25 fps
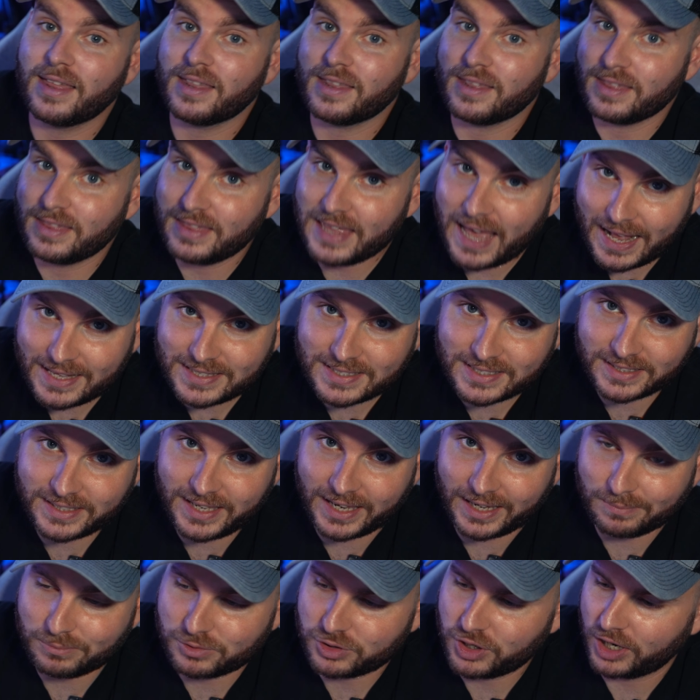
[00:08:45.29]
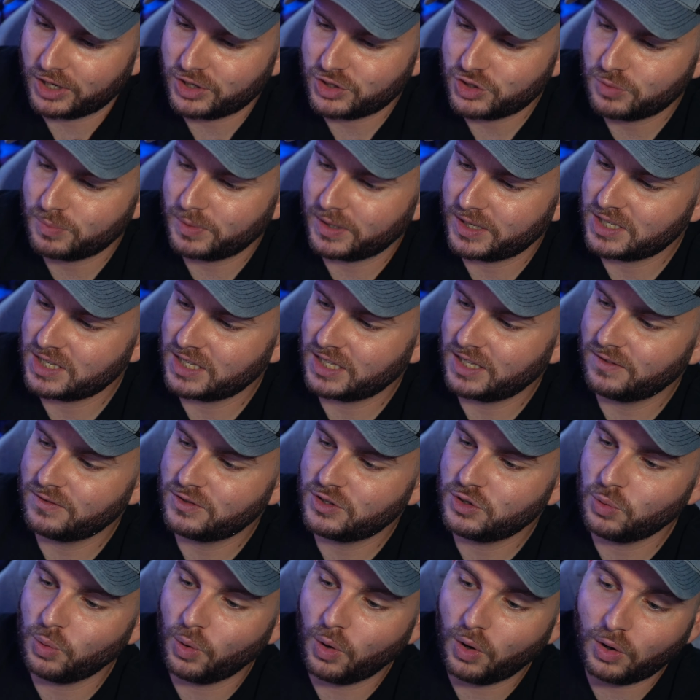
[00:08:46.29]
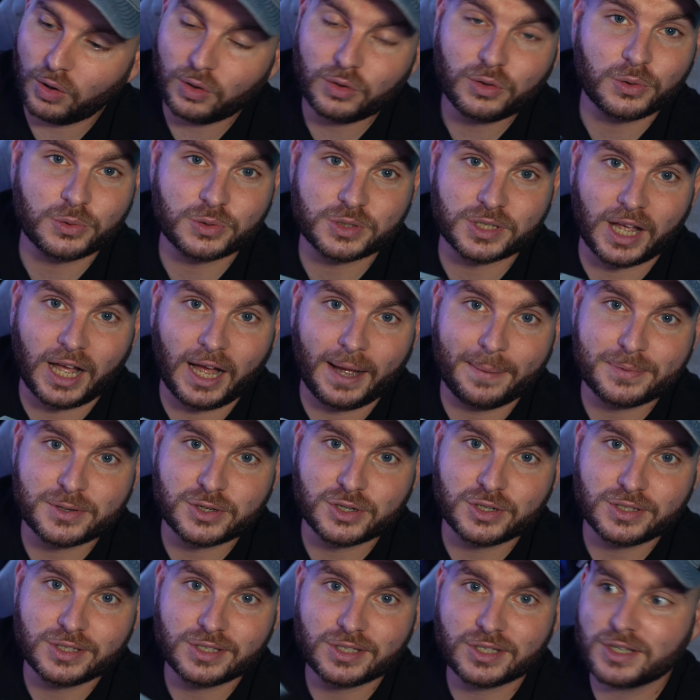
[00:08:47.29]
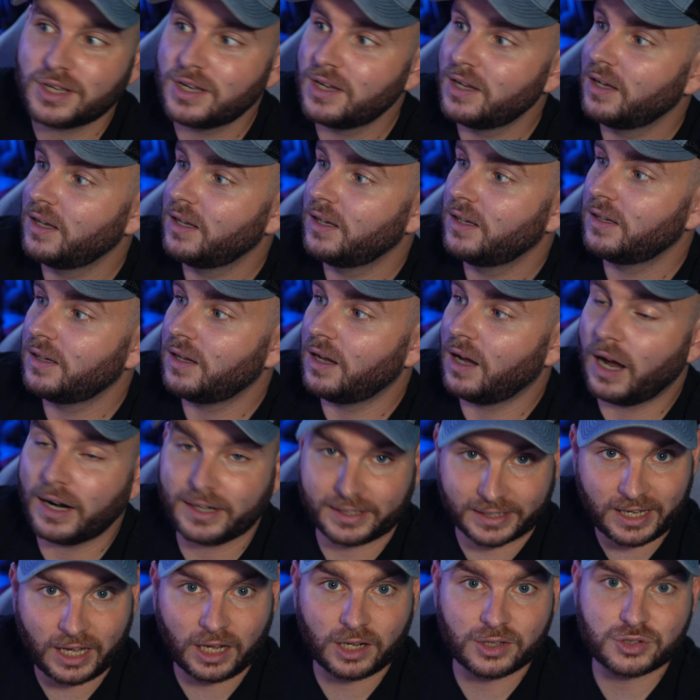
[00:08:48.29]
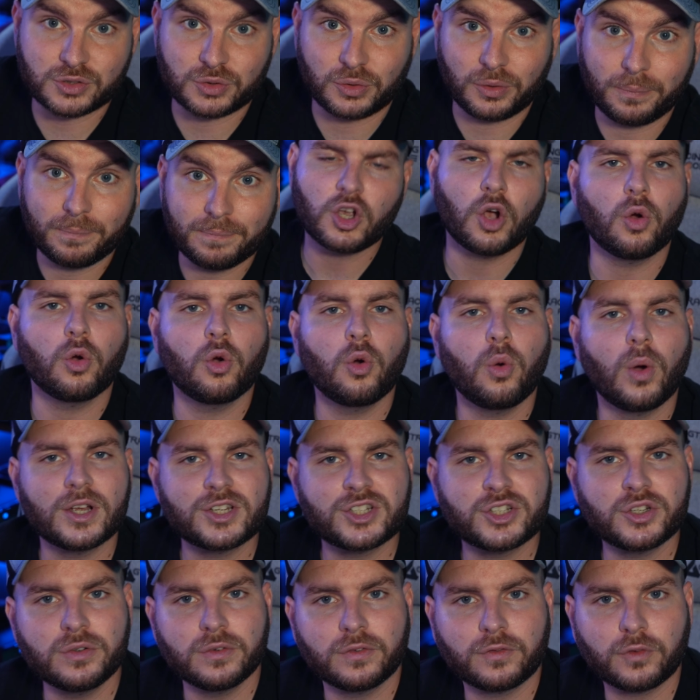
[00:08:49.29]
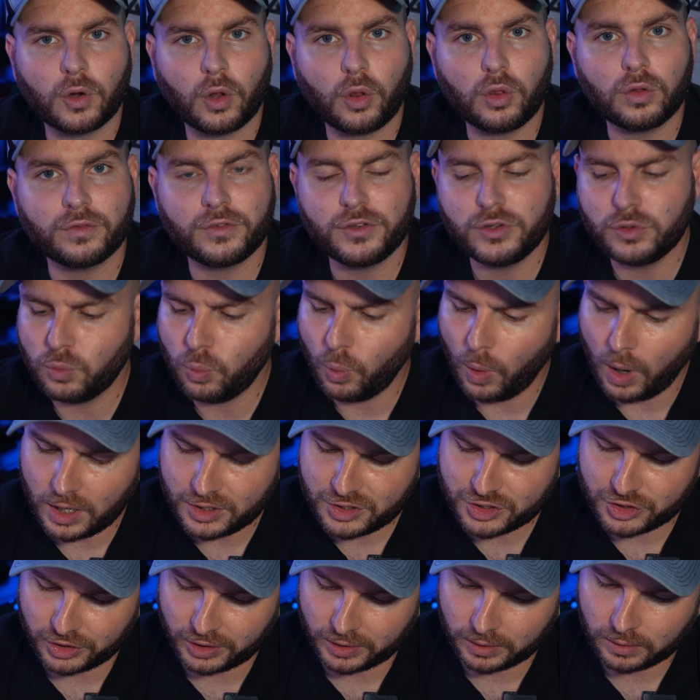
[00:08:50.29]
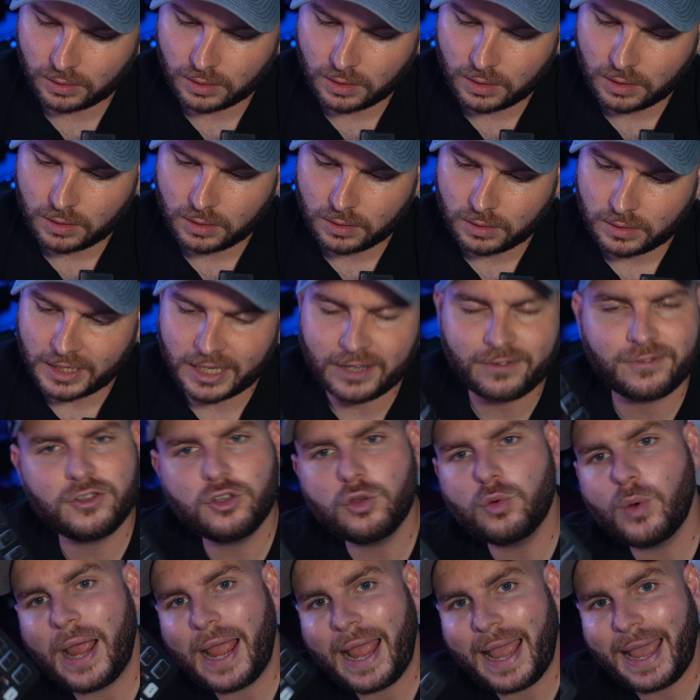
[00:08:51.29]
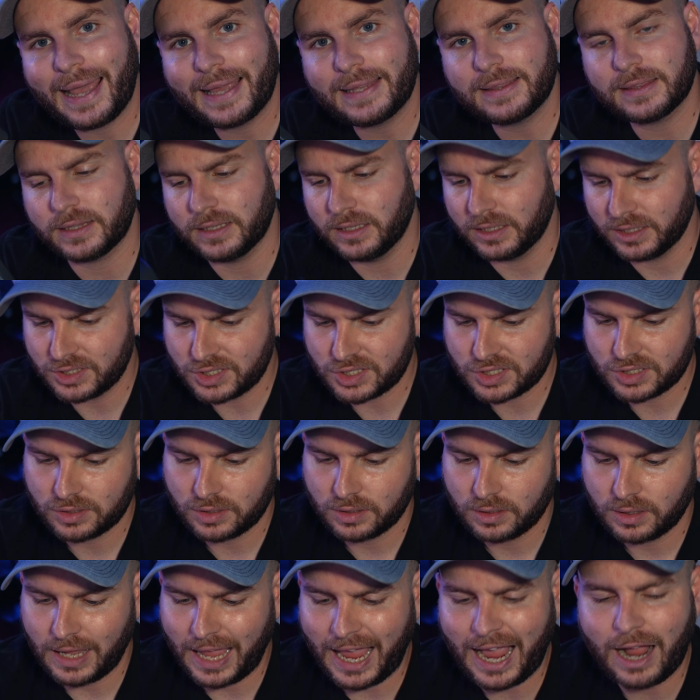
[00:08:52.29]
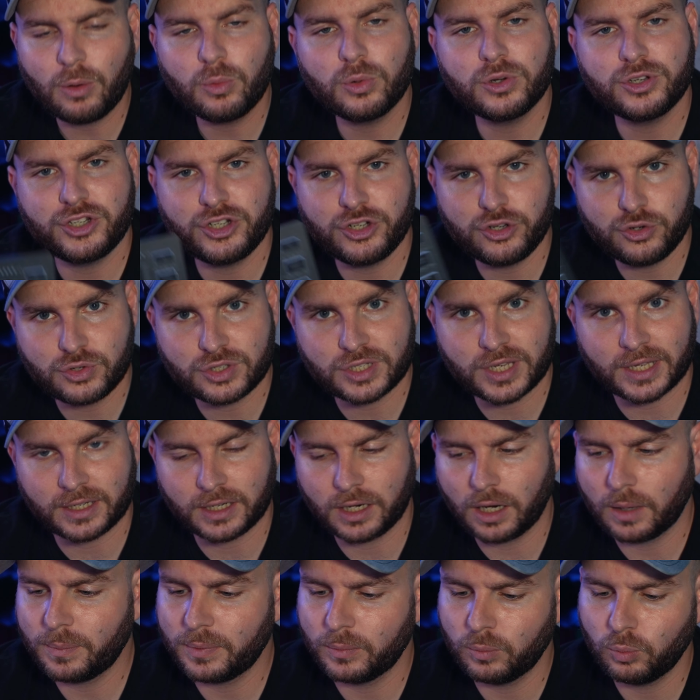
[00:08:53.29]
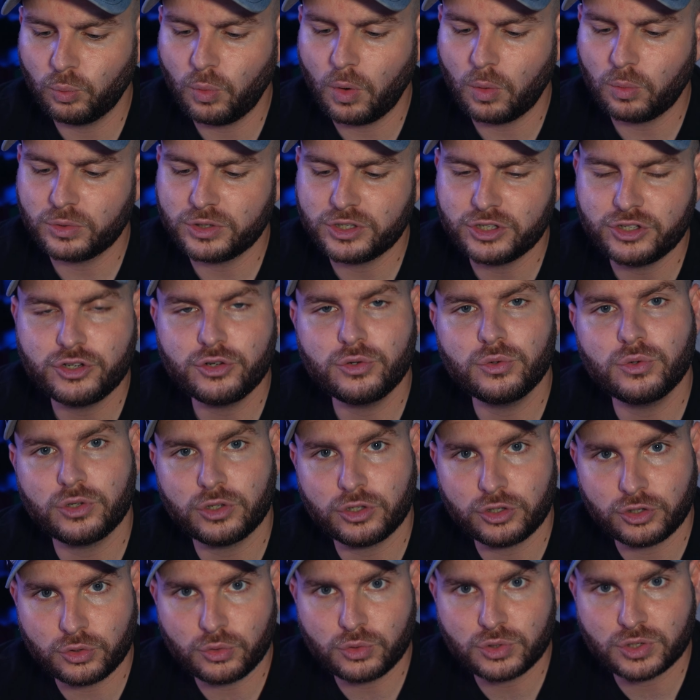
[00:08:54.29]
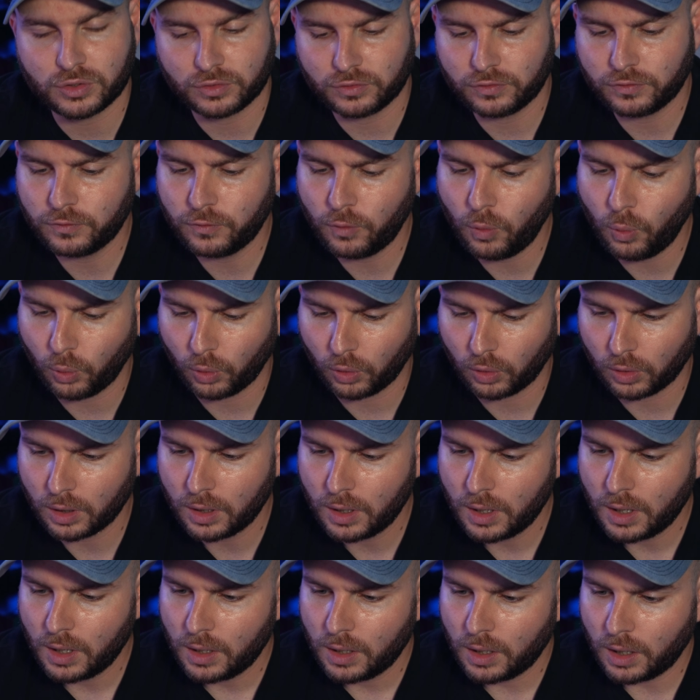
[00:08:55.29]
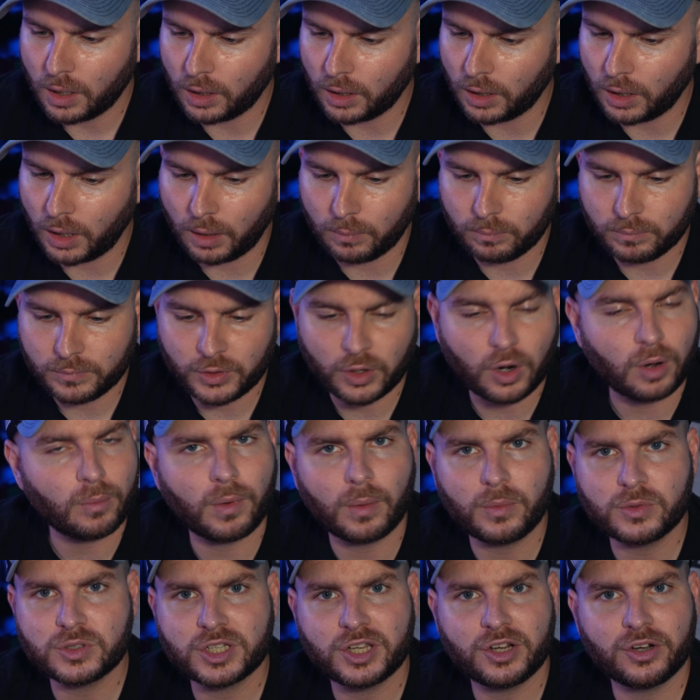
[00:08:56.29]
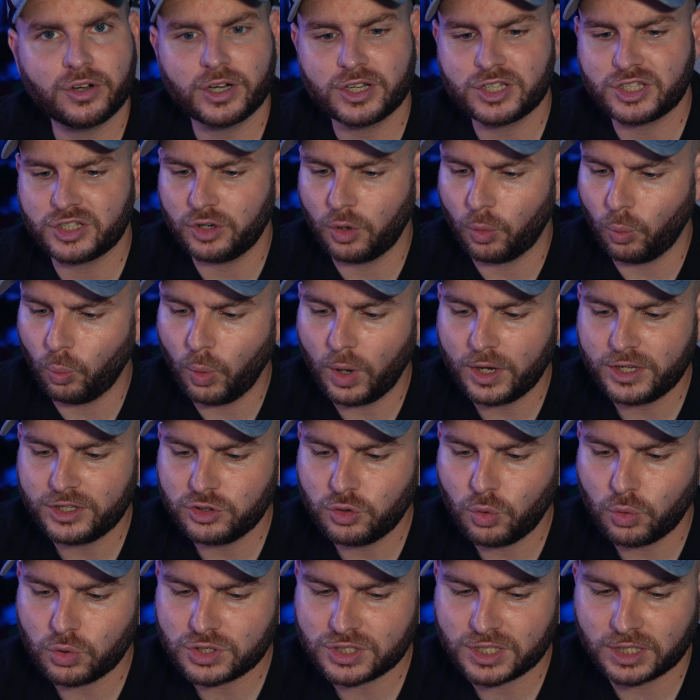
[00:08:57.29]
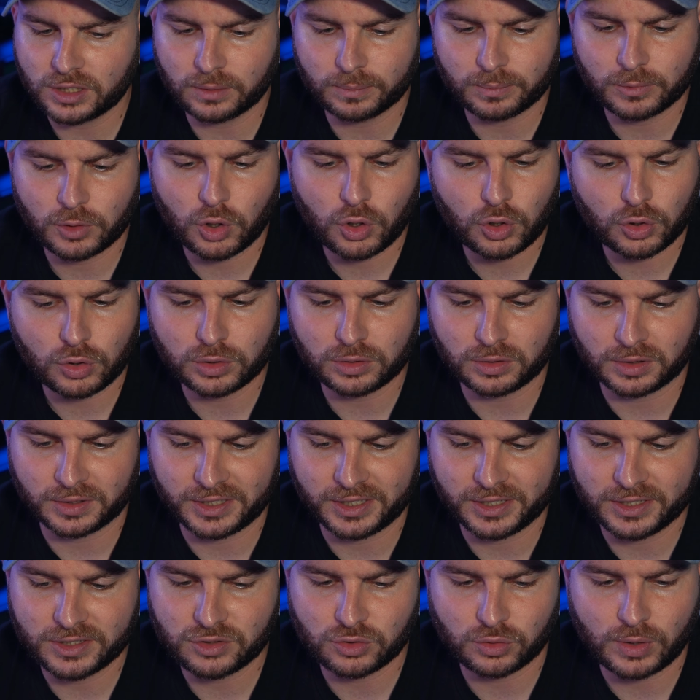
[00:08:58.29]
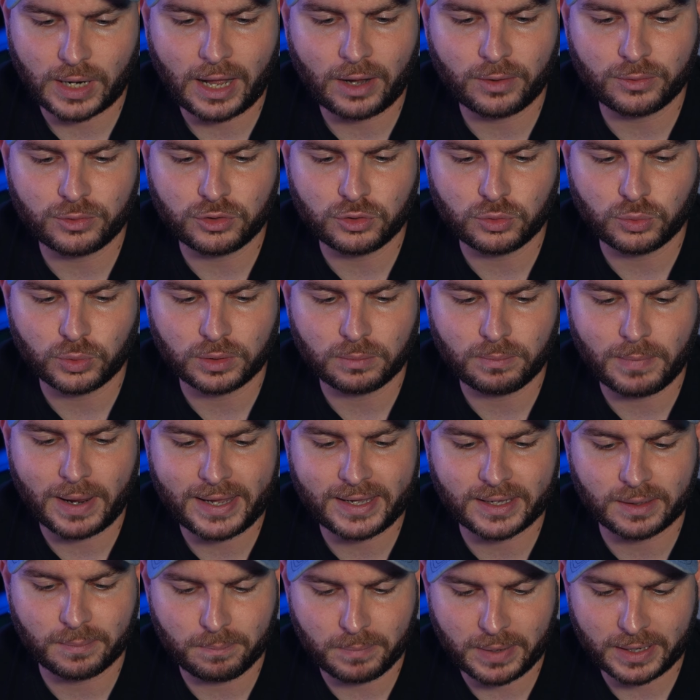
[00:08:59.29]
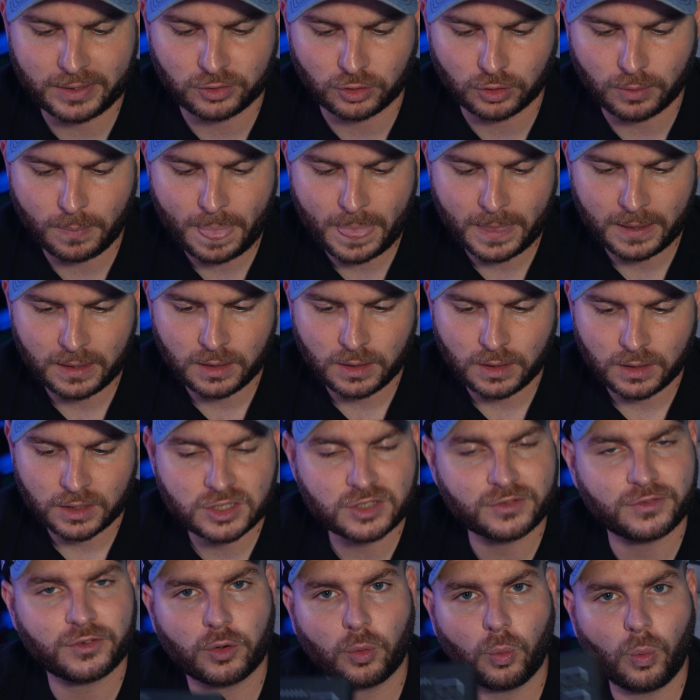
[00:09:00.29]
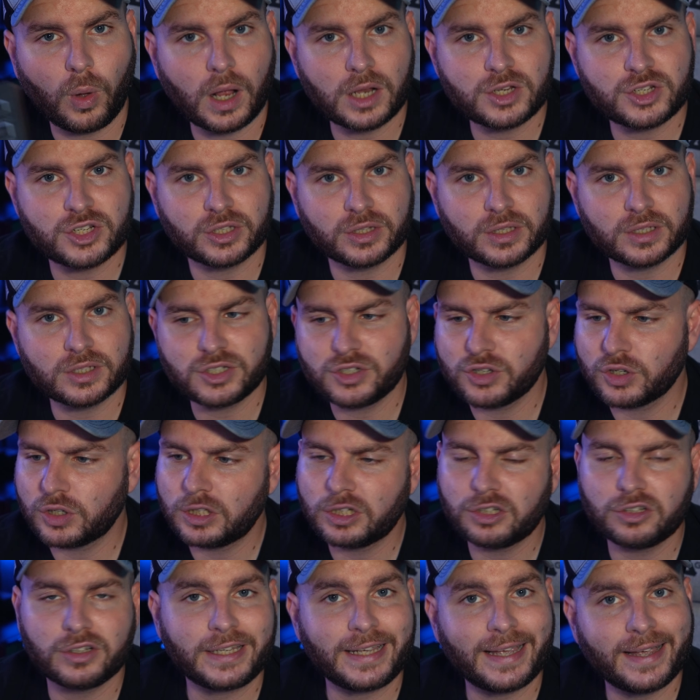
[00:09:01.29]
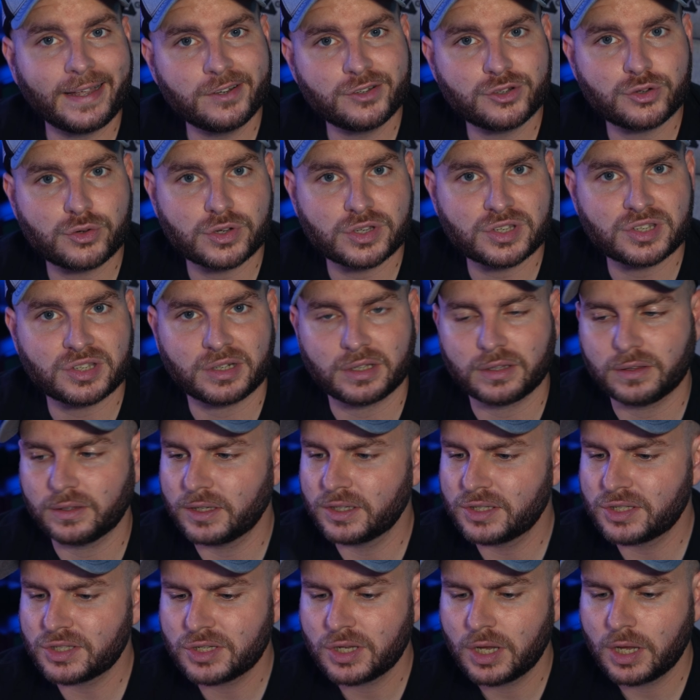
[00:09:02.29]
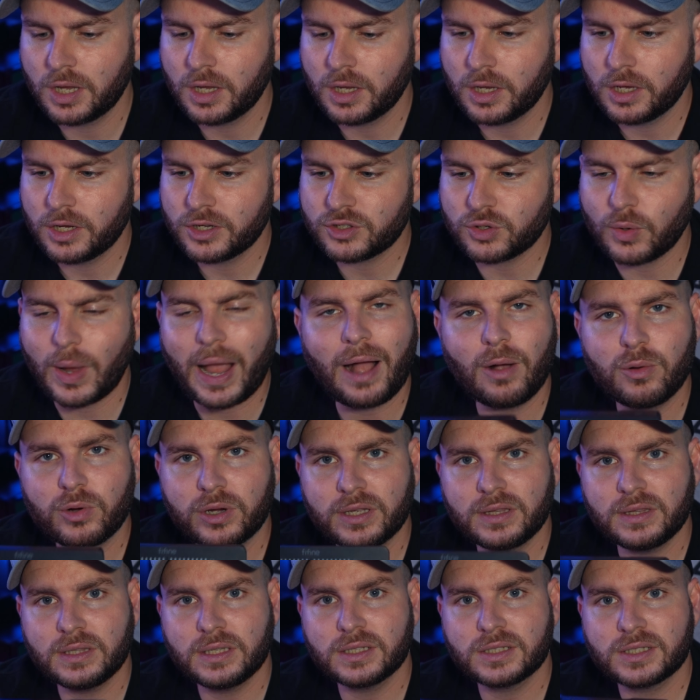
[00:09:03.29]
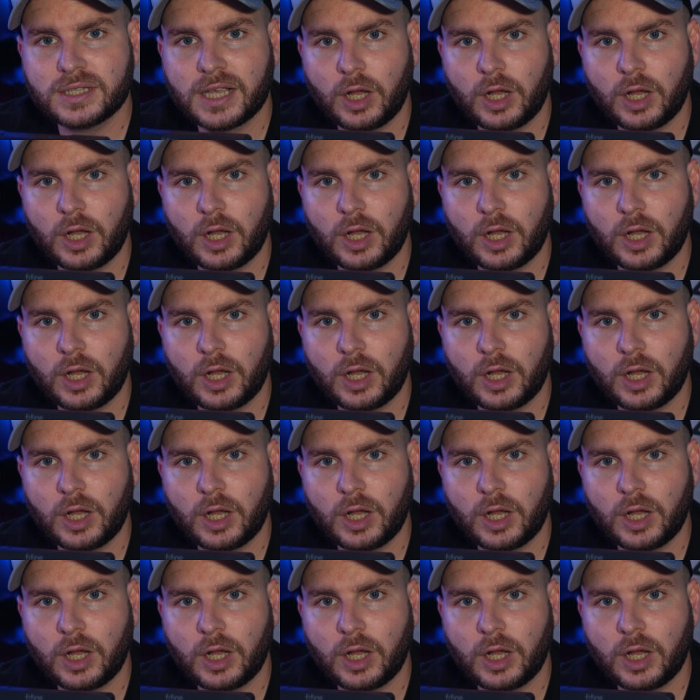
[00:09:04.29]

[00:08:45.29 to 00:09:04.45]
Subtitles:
that's a game changer because it gives you all those options on a console. So question for all of you watching, if you had this, how would you set it up and what would you use it for? I'm almost curious, what your setup currently is or how you would make it better. Because if you're watching this, you're clearly interested in this. So how can this